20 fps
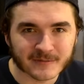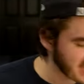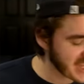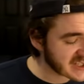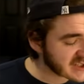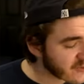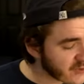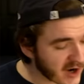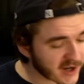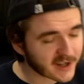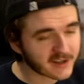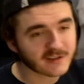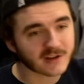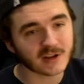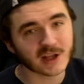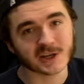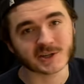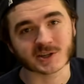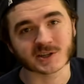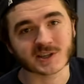It's fucking
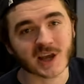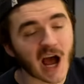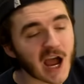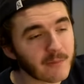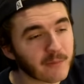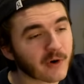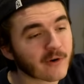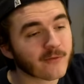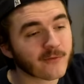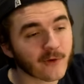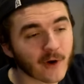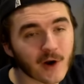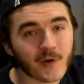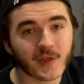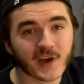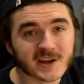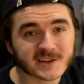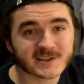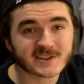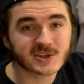delicious. I prefer
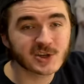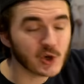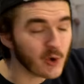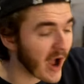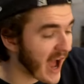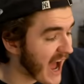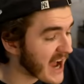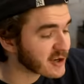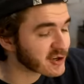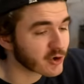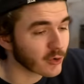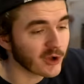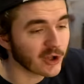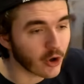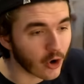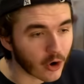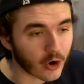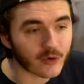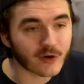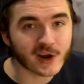this to actual
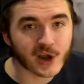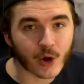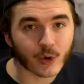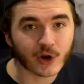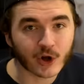Oreo